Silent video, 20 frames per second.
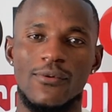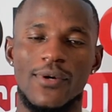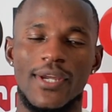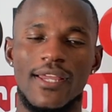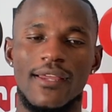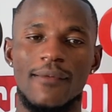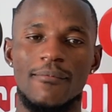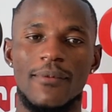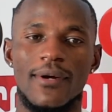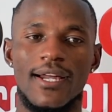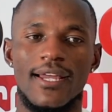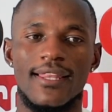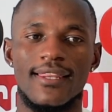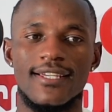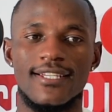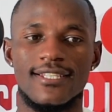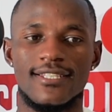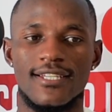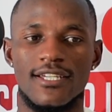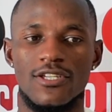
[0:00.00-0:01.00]
whereby
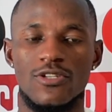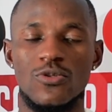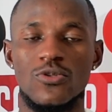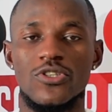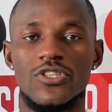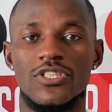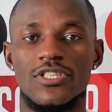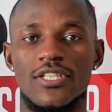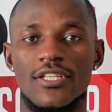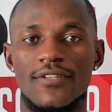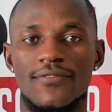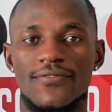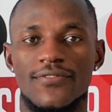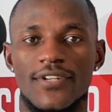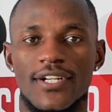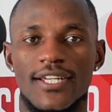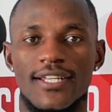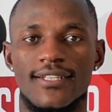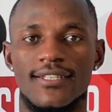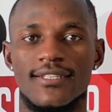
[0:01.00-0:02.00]
there's a huge
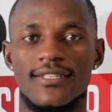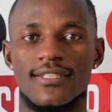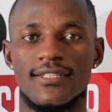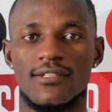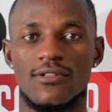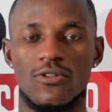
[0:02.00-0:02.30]
difference,